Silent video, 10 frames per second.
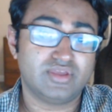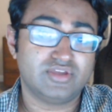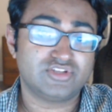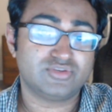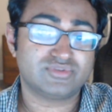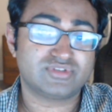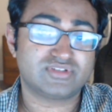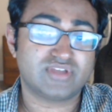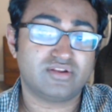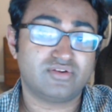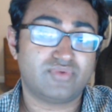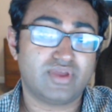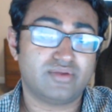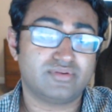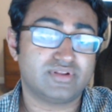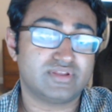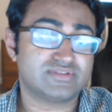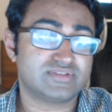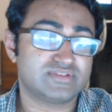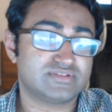she was a standing round, and I
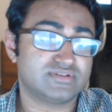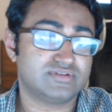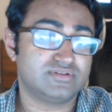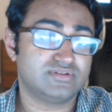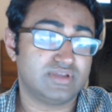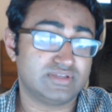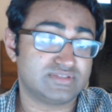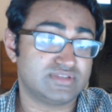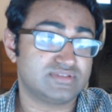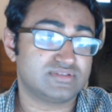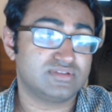says to her, I says,